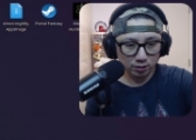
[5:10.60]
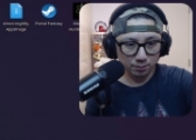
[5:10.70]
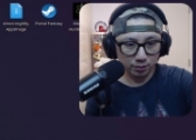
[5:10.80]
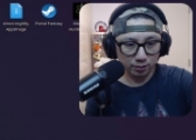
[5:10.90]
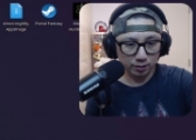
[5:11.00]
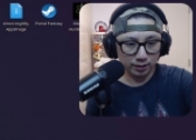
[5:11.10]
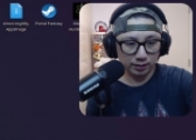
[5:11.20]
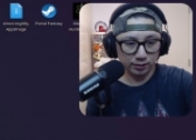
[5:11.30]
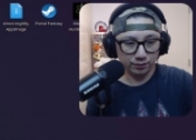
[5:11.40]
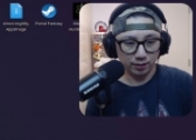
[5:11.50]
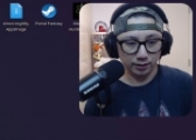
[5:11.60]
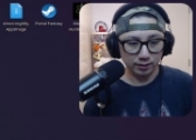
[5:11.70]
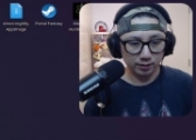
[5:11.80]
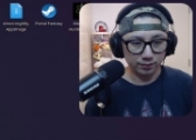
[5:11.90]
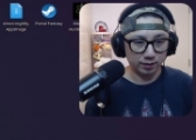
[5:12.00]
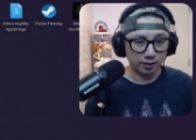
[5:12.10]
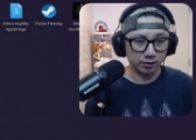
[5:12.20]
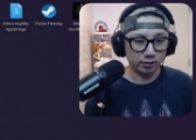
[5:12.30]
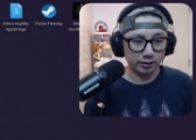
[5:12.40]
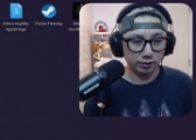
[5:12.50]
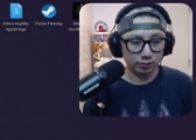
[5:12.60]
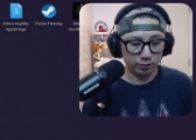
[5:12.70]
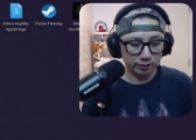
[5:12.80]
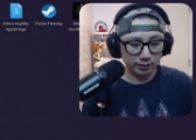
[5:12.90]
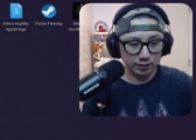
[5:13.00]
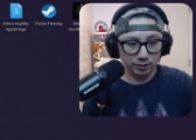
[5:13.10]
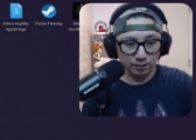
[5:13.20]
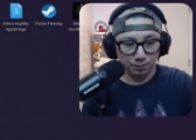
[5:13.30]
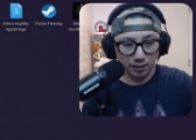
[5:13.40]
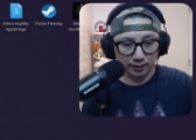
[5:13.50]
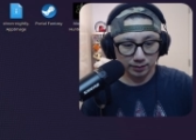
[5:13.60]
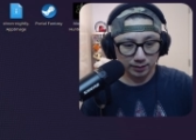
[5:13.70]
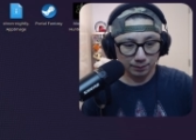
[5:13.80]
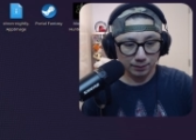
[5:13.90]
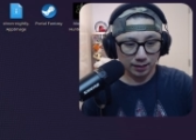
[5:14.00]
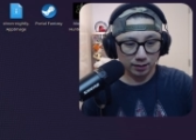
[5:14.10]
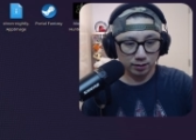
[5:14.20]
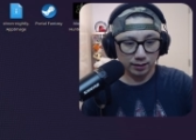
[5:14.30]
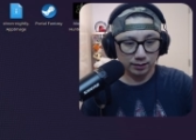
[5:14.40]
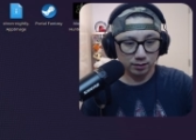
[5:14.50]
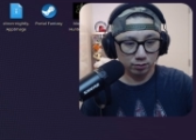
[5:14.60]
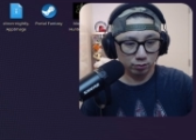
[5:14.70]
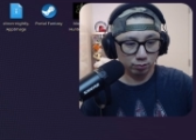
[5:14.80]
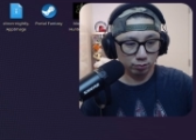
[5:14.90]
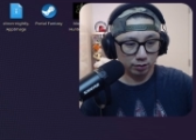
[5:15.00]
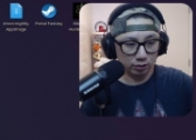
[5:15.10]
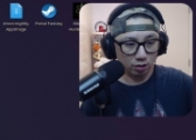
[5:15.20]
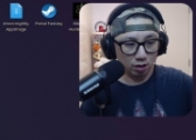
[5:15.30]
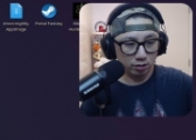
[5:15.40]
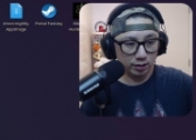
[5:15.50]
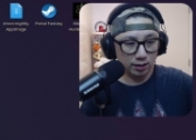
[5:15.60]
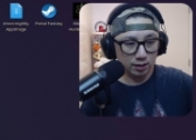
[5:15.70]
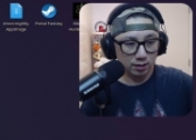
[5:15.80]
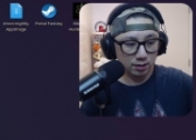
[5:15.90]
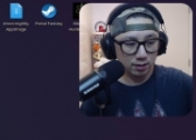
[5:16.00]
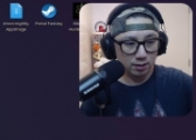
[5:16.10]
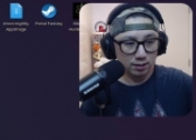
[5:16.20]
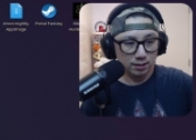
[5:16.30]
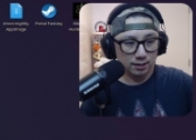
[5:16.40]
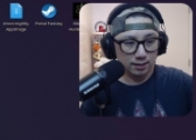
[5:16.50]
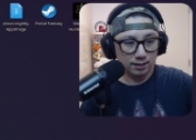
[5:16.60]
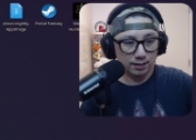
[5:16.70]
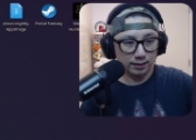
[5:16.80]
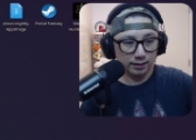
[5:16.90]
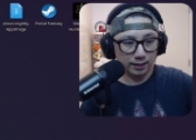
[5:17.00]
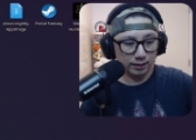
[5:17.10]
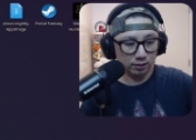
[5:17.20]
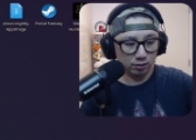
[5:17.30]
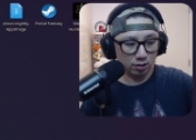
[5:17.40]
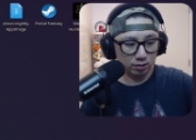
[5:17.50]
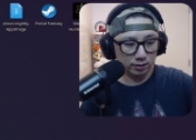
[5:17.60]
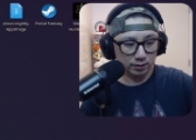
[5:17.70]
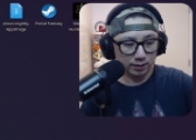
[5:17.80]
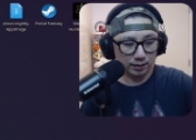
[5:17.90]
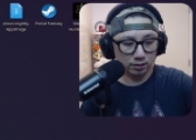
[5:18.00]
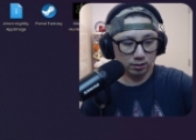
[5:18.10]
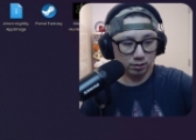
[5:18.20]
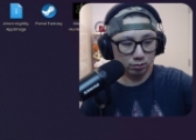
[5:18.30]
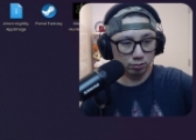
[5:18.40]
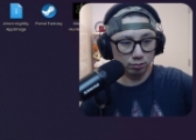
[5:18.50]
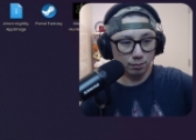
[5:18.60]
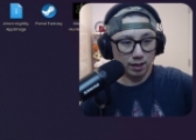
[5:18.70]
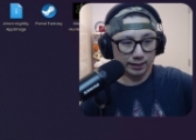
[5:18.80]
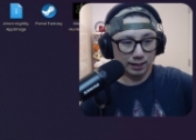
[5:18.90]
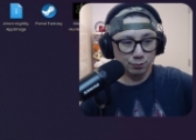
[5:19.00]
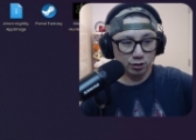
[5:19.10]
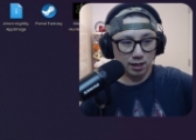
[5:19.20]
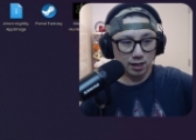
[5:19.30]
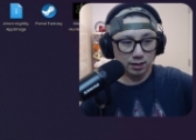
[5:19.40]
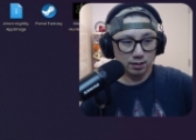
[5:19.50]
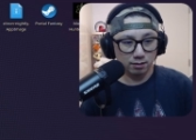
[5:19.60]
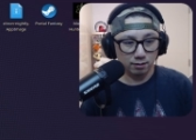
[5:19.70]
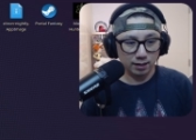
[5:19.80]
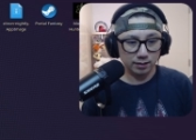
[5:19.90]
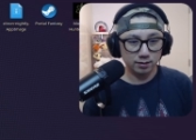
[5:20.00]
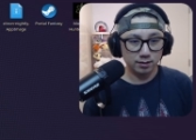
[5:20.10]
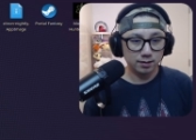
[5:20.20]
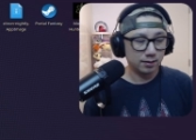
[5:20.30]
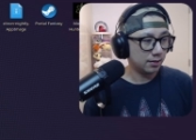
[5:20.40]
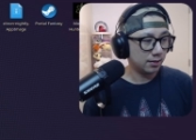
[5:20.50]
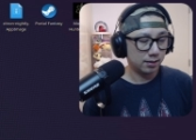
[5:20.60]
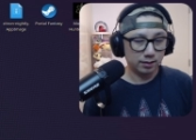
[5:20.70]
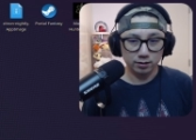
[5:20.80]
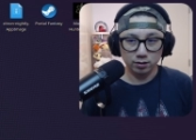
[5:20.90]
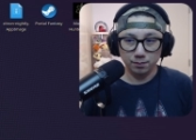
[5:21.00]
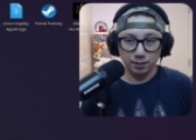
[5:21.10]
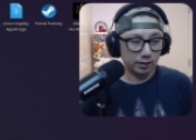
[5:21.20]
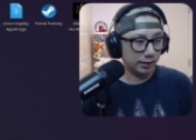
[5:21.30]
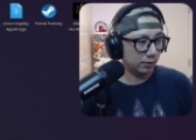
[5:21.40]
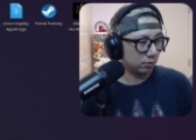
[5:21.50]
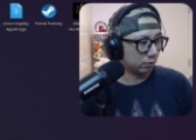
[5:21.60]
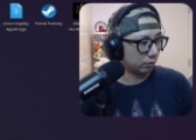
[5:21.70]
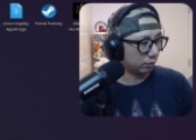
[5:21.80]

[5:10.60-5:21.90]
mode, okay, that is fine. That's fine. I don't need to. So this is my Steam Deck connected to the dock here. And then the dock is connected to my capture card. All right. Okay, so, but I need to